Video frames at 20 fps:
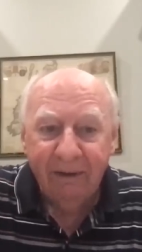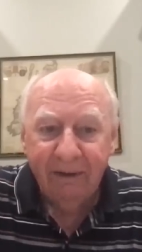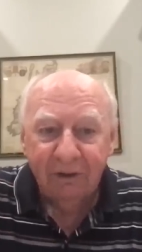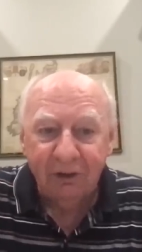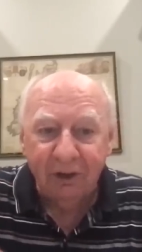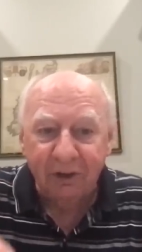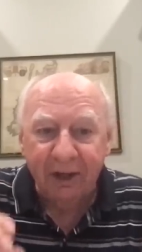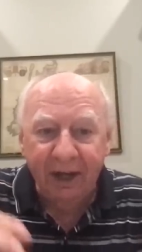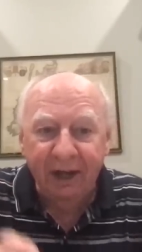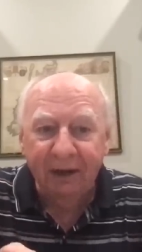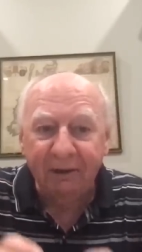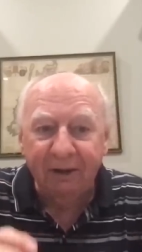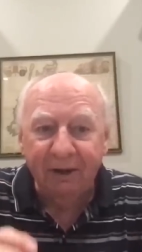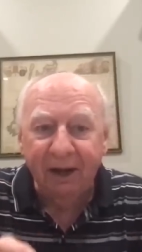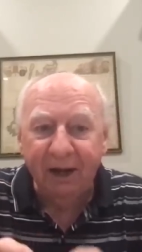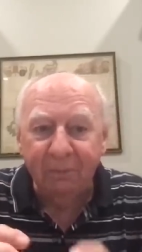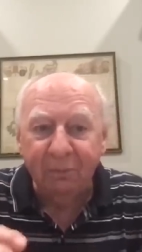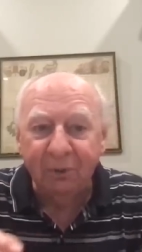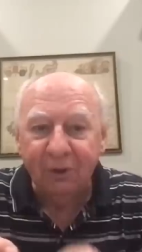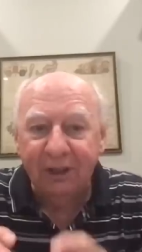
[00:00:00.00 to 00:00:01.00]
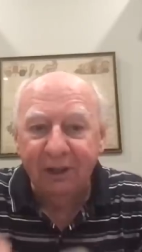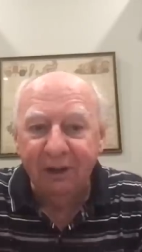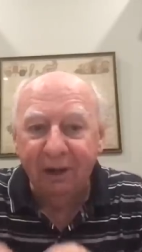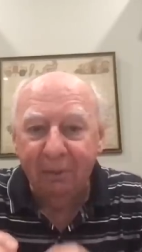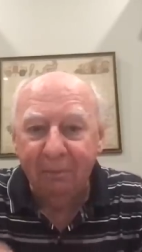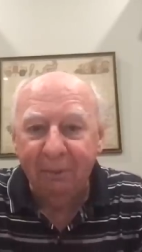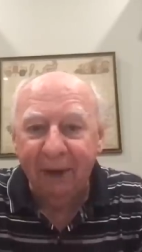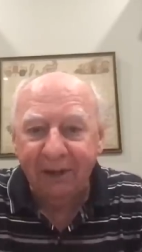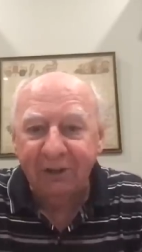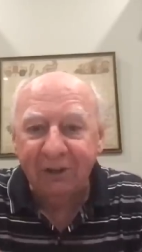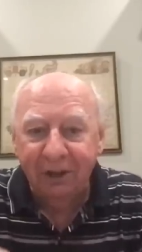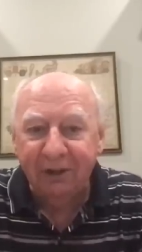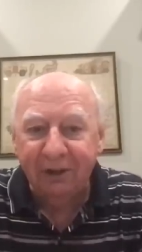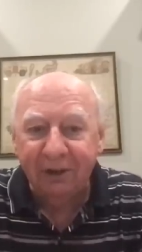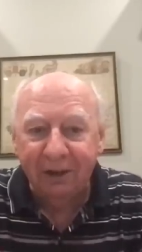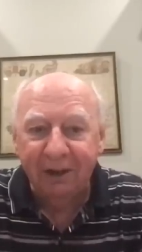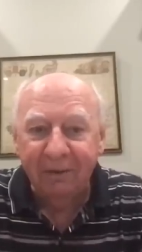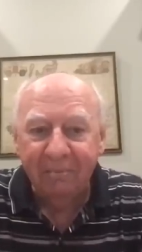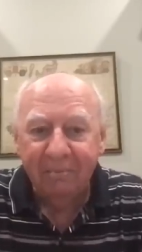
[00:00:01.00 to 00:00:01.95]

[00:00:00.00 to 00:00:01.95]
So the hand grenade would kill the bacteria,